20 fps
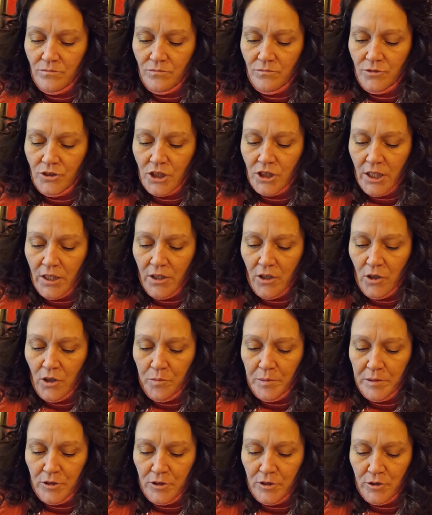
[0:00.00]
Jenna
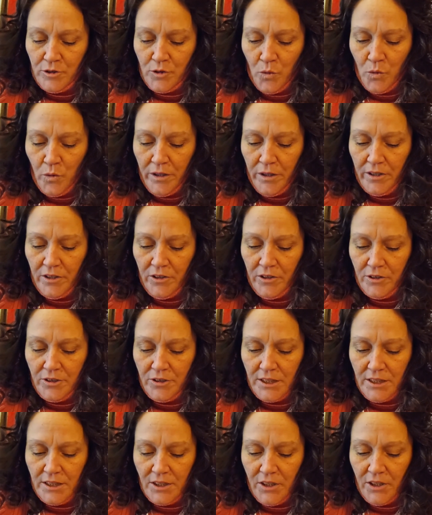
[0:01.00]
opened her door and looked
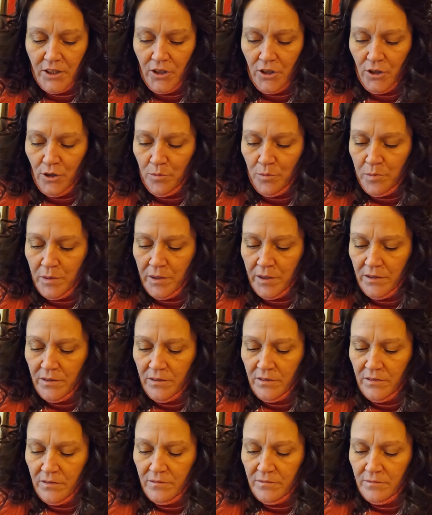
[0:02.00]
at the curb.
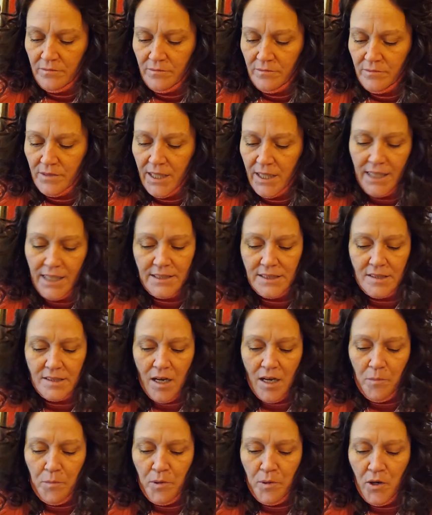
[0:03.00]
It's
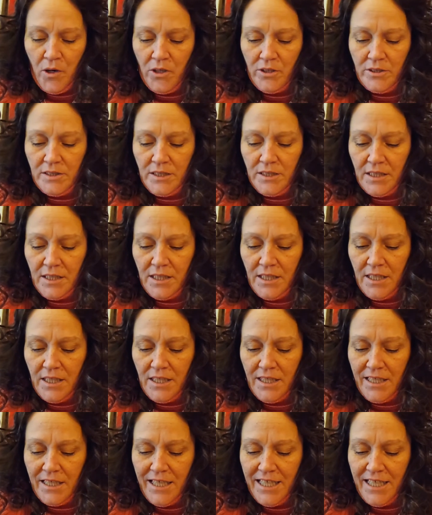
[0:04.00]
not parked.
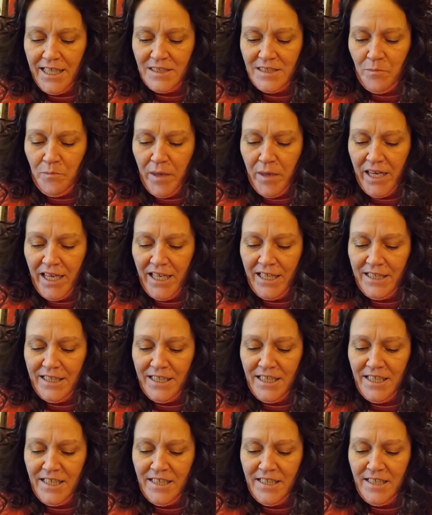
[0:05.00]
It's abandoned.
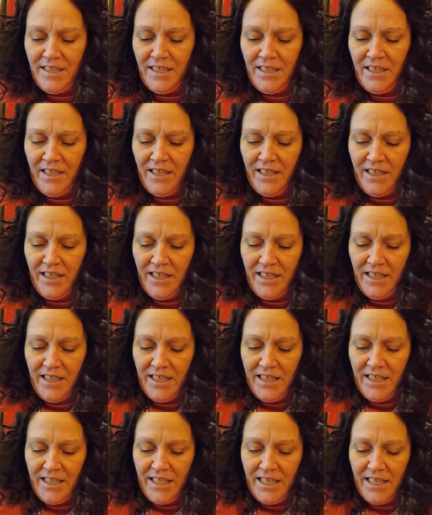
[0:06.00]

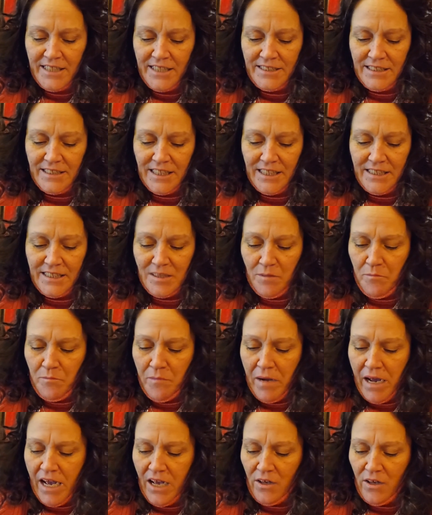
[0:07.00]
It's at least a
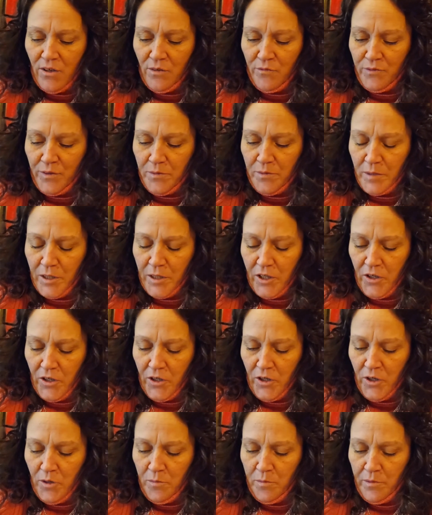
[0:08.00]
mile from the
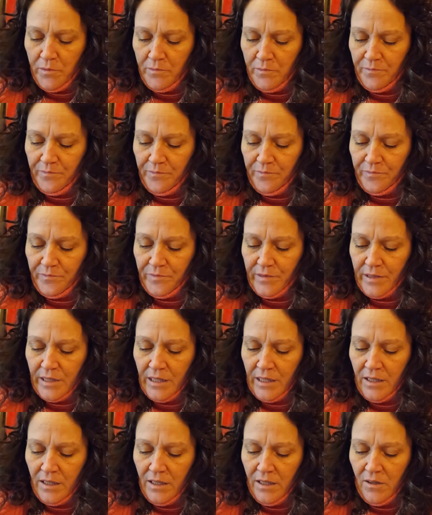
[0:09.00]
curb.
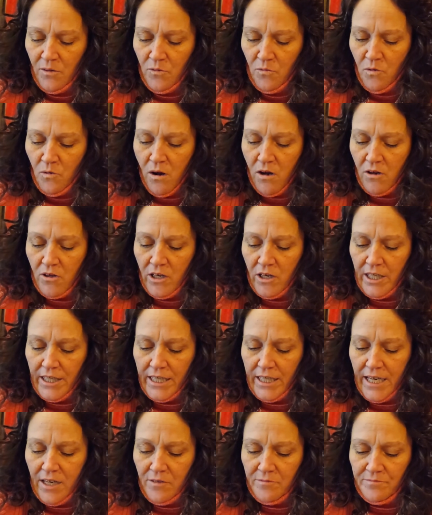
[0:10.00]
Walt got
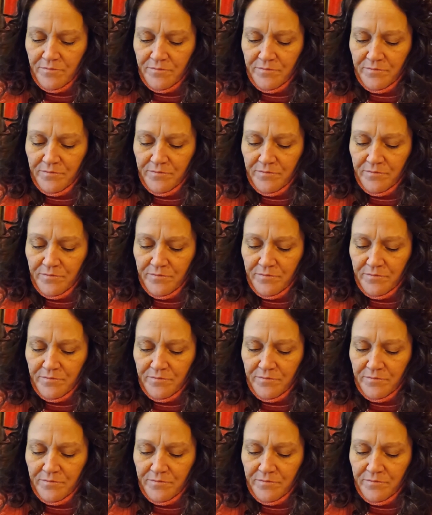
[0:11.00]
out.